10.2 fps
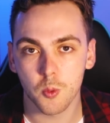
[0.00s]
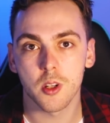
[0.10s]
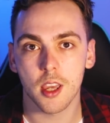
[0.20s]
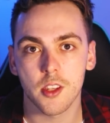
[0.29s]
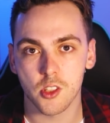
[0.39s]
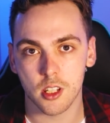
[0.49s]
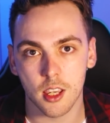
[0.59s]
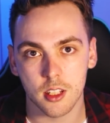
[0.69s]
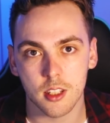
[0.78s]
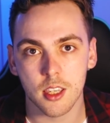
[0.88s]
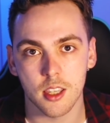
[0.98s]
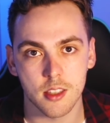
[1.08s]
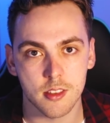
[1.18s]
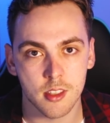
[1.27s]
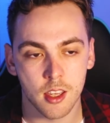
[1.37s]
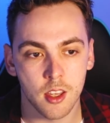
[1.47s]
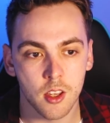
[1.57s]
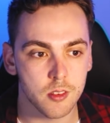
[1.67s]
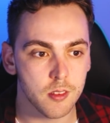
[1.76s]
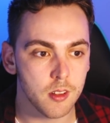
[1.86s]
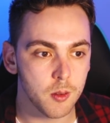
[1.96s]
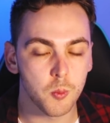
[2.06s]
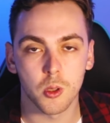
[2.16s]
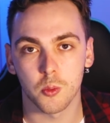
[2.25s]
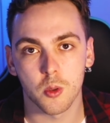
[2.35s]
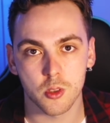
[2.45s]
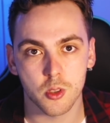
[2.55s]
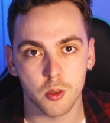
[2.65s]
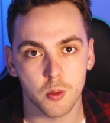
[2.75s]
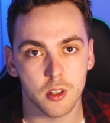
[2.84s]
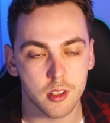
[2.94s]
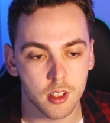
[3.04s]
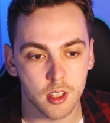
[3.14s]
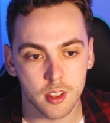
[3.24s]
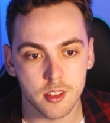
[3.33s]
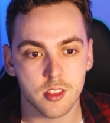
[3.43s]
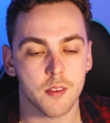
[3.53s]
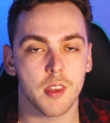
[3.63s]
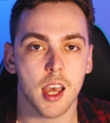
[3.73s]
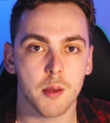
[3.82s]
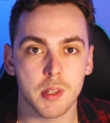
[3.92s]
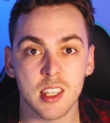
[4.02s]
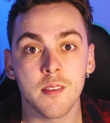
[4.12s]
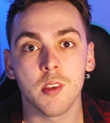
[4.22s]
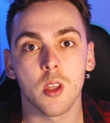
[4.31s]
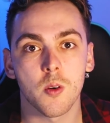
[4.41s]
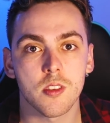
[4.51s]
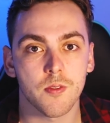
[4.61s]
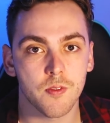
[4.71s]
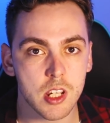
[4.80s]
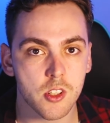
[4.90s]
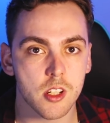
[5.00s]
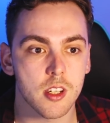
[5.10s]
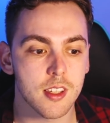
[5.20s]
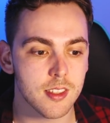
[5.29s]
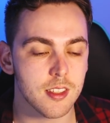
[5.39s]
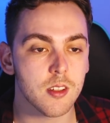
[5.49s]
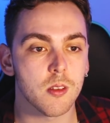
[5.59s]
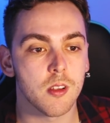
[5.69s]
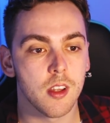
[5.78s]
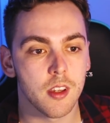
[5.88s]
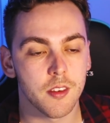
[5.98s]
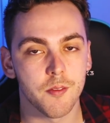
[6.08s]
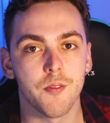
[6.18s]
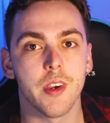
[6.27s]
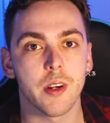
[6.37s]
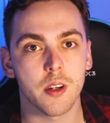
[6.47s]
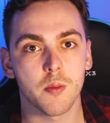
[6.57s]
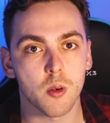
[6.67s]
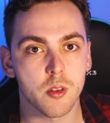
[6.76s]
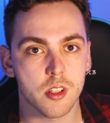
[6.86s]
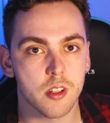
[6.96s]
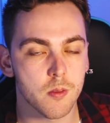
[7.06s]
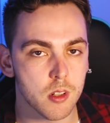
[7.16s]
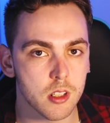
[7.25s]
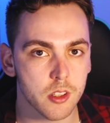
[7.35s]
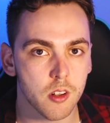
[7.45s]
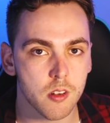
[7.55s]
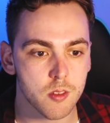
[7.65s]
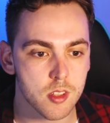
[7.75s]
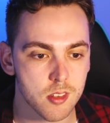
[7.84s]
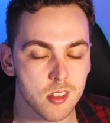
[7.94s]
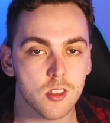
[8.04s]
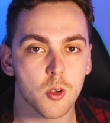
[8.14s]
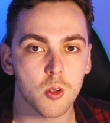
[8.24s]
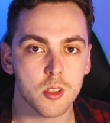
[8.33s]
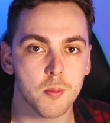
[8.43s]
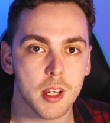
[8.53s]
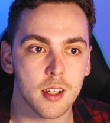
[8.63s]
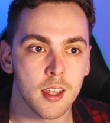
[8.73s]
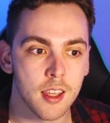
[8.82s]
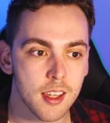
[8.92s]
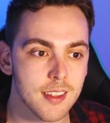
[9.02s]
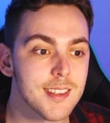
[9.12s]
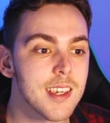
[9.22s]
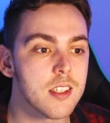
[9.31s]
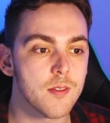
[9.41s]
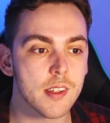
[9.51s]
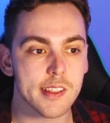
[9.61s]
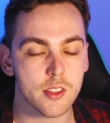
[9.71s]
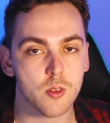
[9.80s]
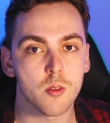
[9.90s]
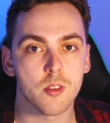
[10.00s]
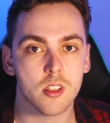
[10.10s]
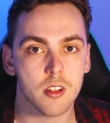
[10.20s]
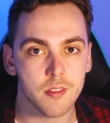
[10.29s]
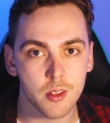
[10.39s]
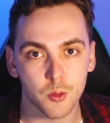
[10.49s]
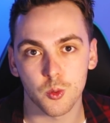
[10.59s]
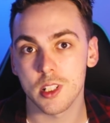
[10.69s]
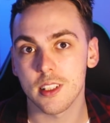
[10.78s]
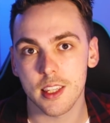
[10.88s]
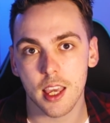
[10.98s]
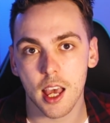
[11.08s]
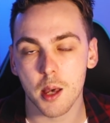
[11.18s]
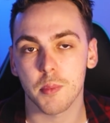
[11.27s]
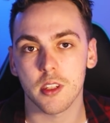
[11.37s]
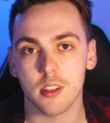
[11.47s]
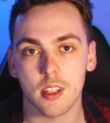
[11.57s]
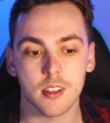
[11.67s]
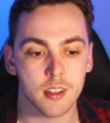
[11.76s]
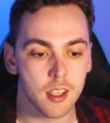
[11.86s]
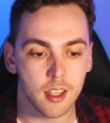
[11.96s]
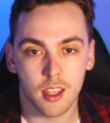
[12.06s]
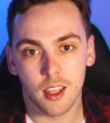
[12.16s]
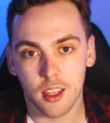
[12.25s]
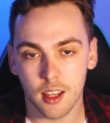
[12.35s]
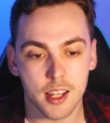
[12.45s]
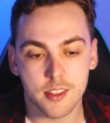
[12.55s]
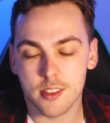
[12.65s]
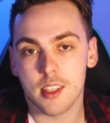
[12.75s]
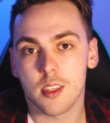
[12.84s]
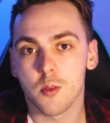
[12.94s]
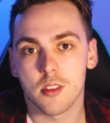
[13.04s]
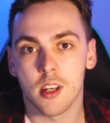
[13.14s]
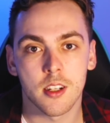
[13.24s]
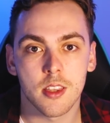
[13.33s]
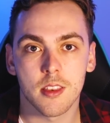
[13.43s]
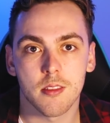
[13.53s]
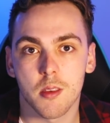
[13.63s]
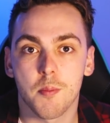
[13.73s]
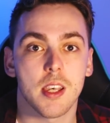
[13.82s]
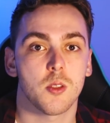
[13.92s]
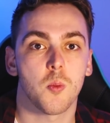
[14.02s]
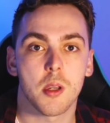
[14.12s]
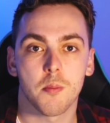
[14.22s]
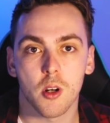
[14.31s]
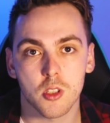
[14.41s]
would educate kids on World War II and stuff that happened. Even though it's fiction, it still very rooted in real occurrences. It talks about and takes Felix through stuff that really happened, and I just think it was done in the best way